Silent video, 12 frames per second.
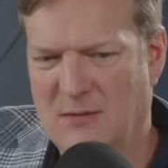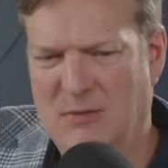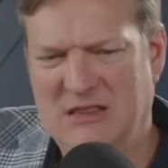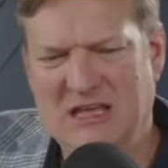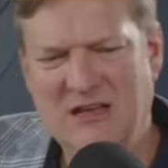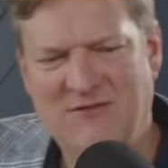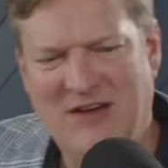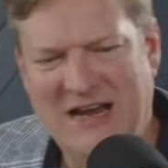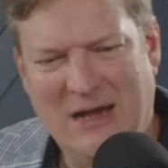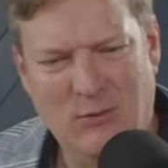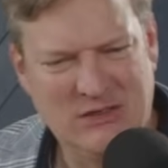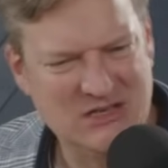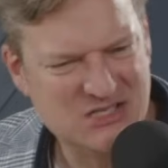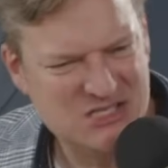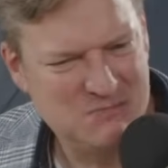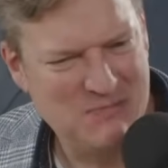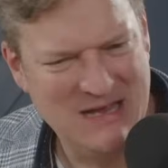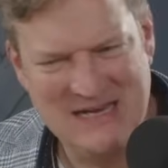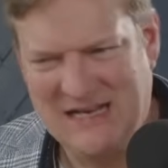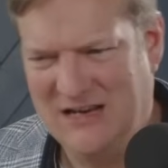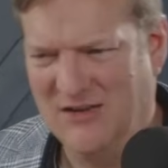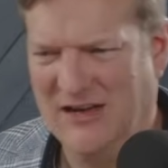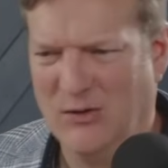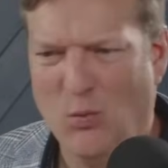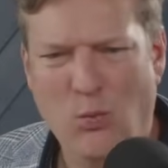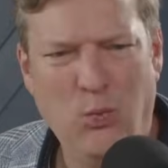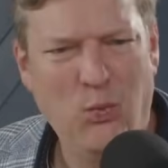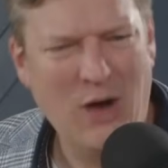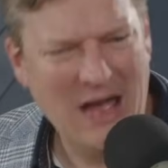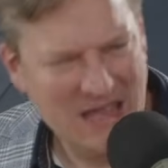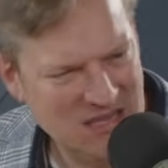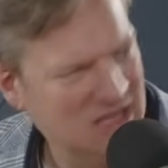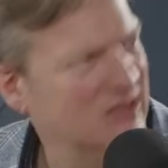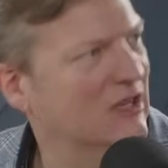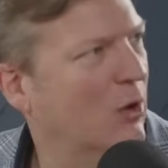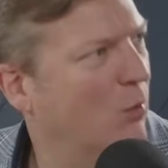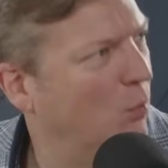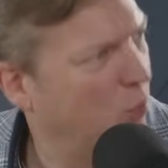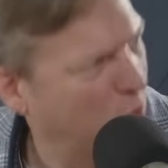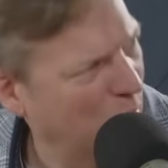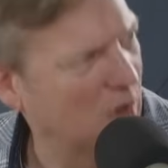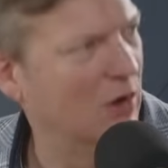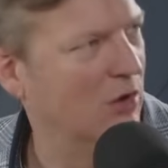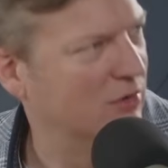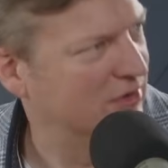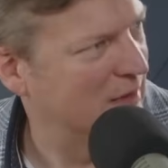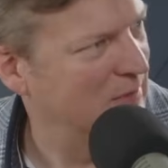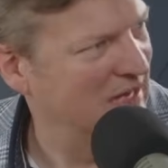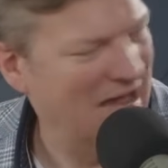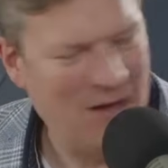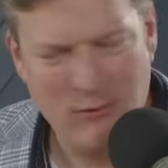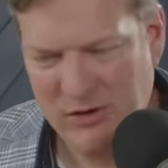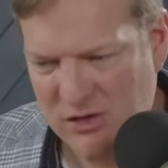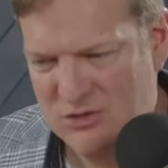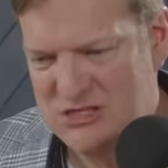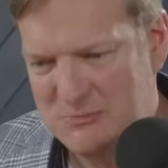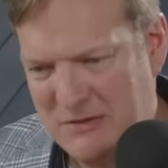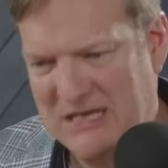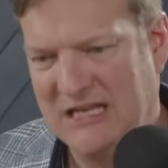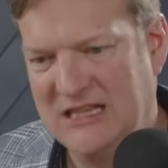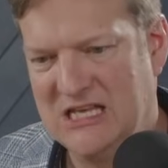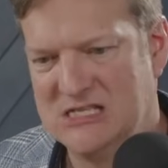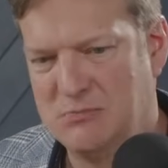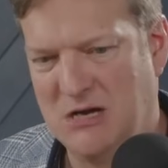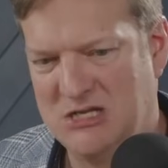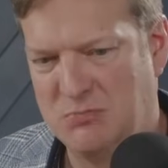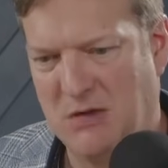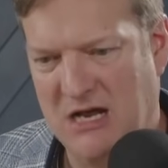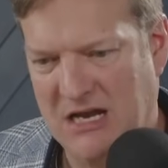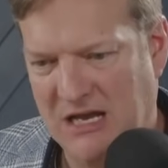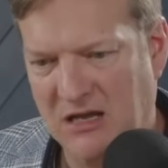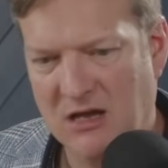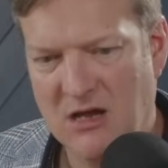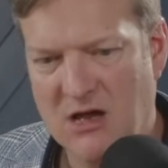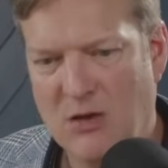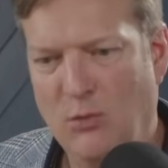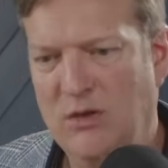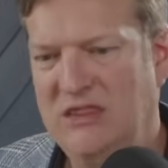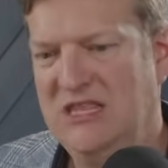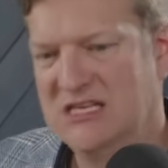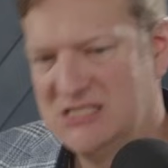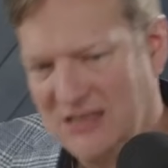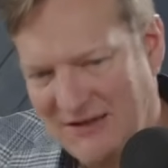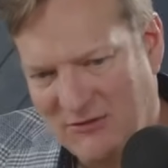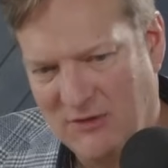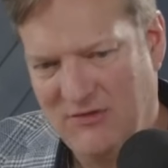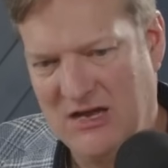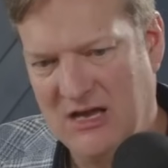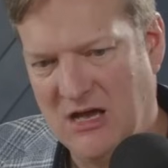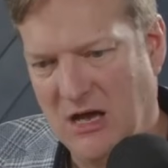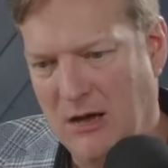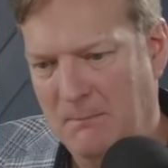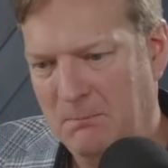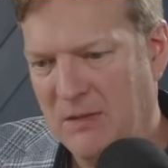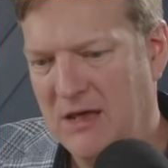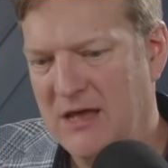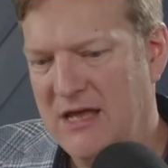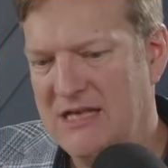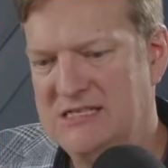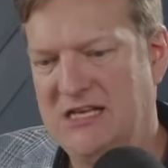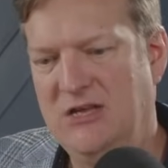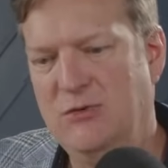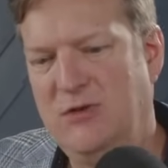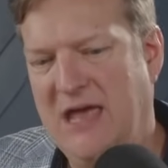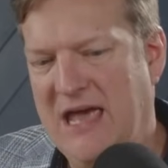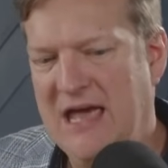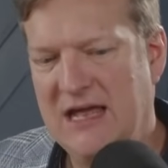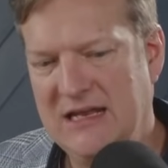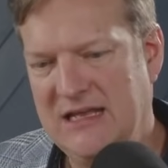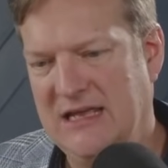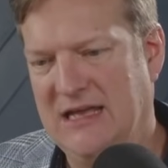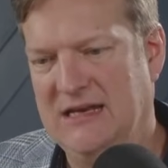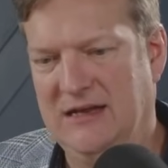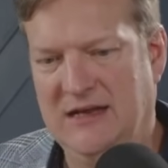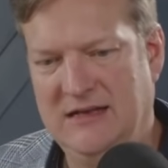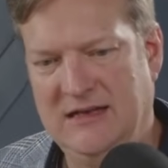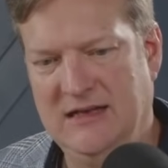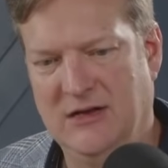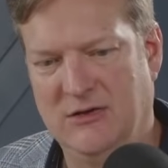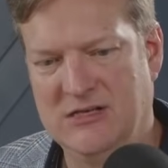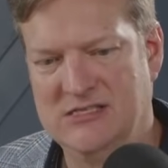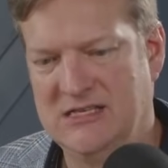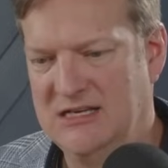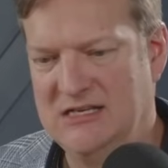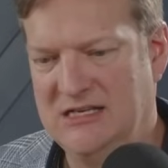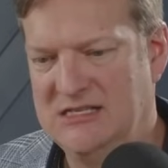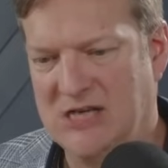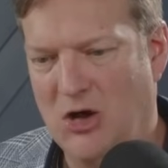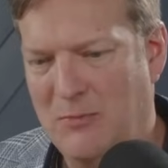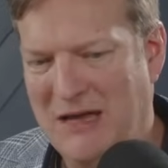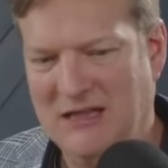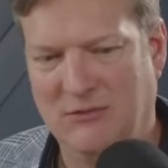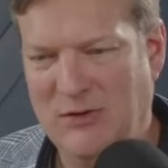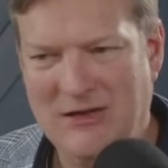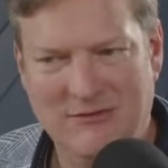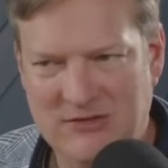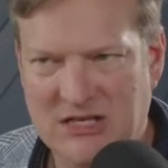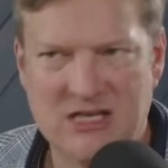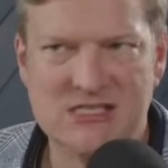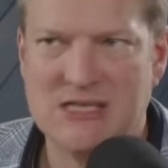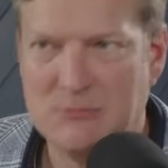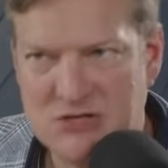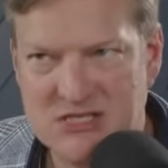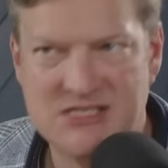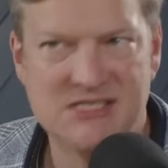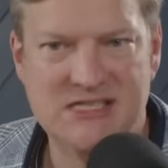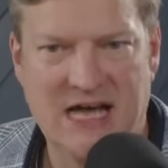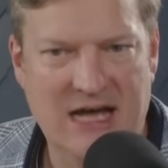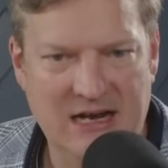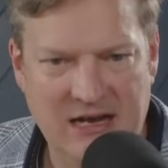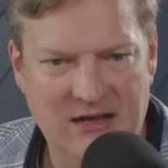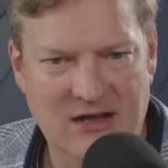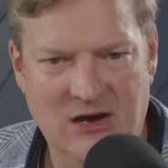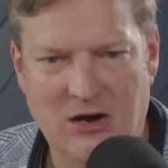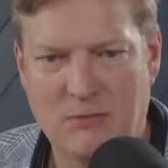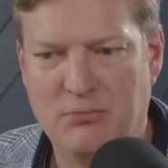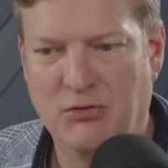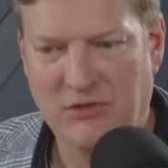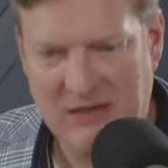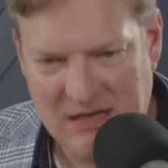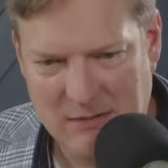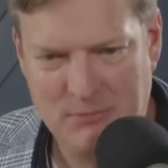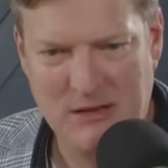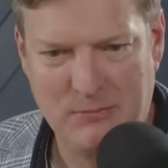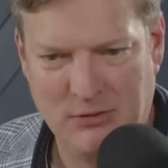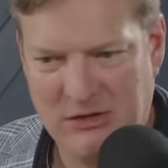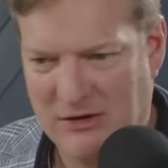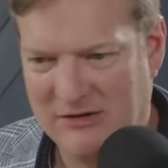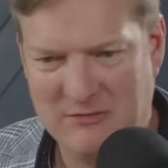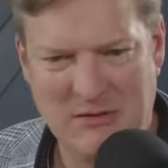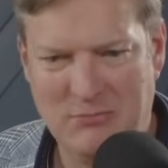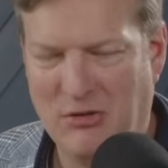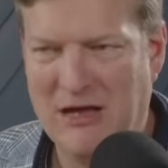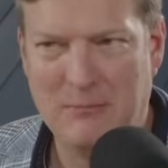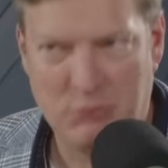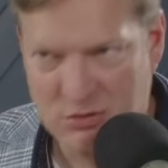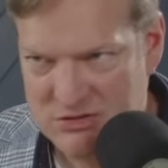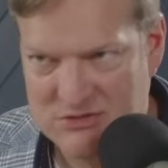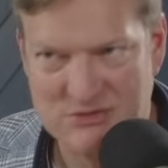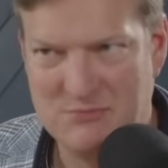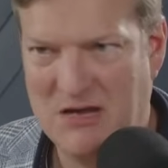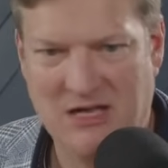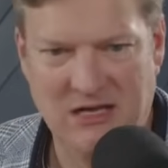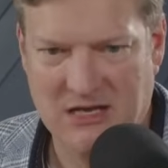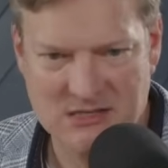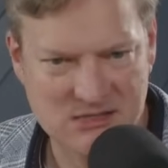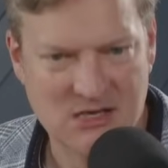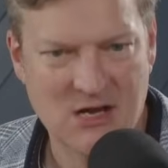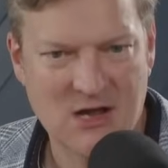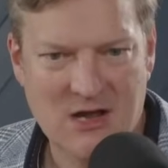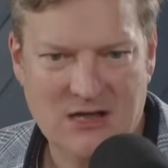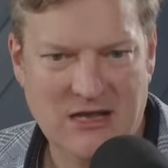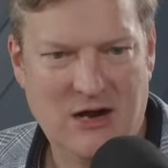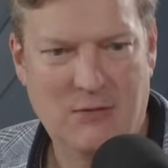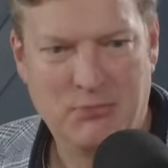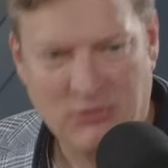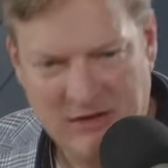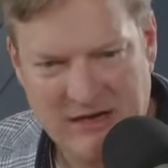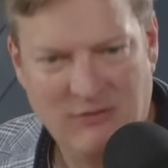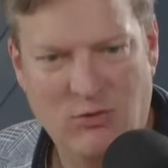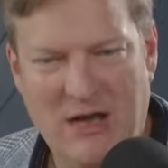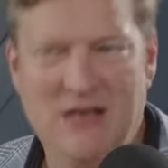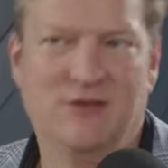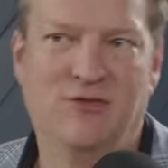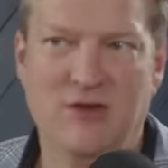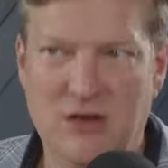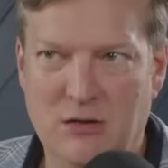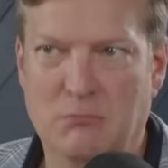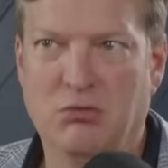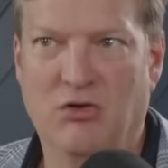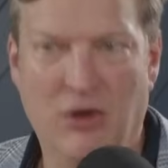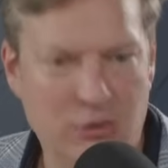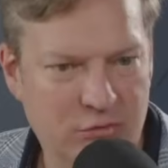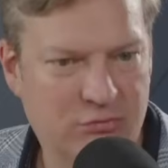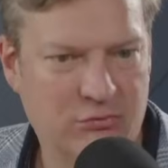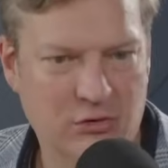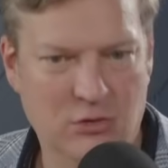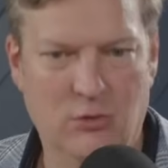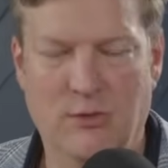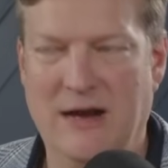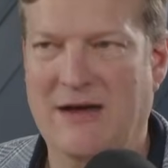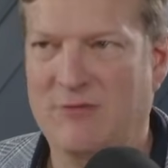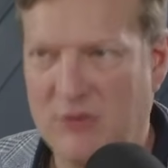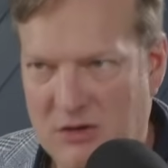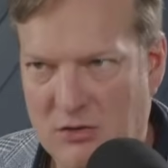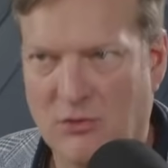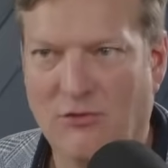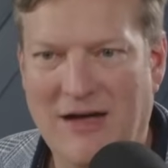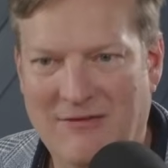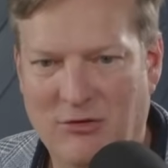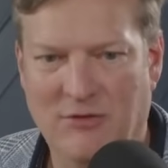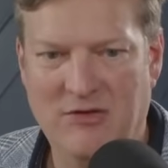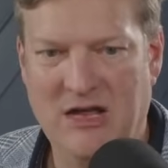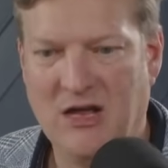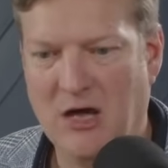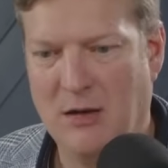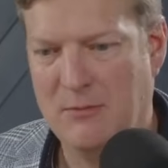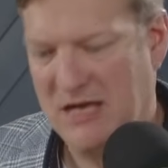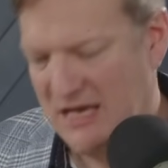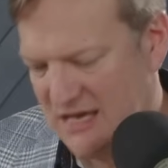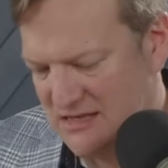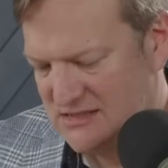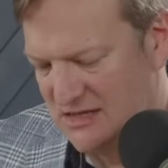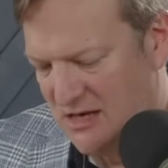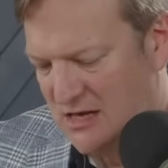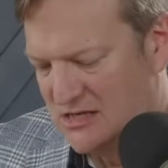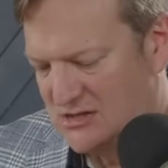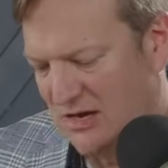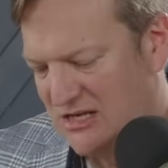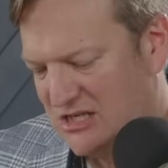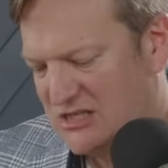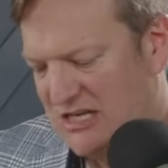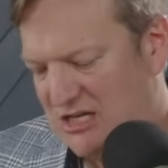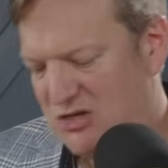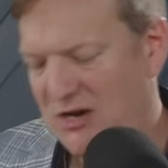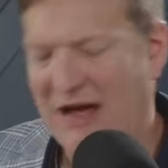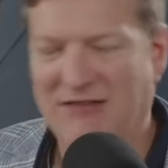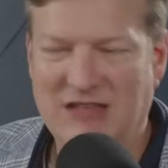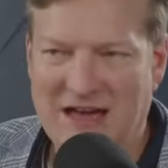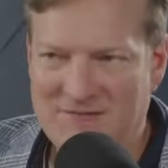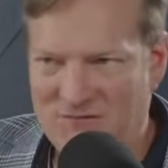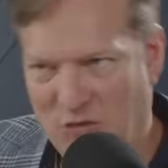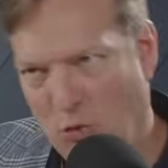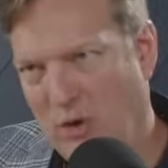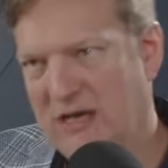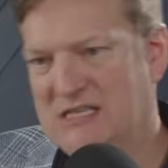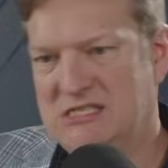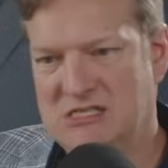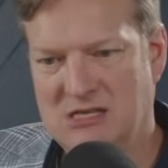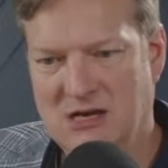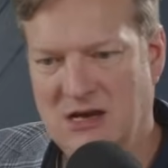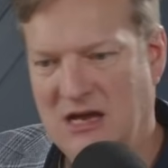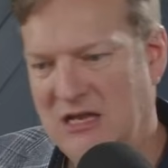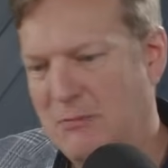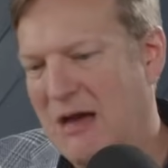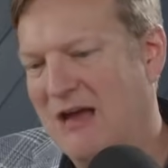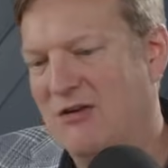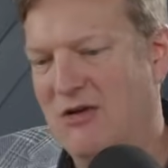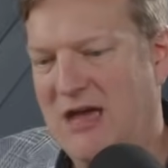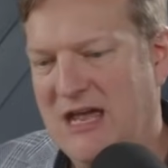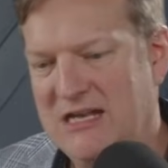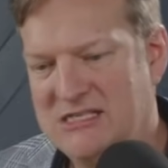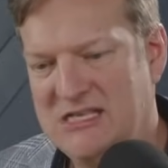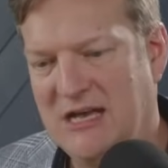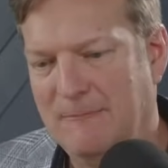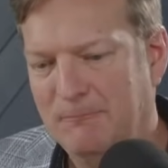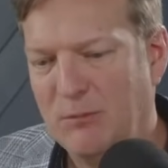but then you find out what they're spending. You're like, what in the world? I mean, how mm-hmm. are you spending this much money with this level of income? Is that you can get, a, you know, because it, it's all about, we live in a consumption society. Mm -hmm. There are plenty of people, you don't have to be playing Brewster's Millions. There are plenty of ways for you to blow through whatever your level of income is. So I just need you to have that voice in the back of your head is that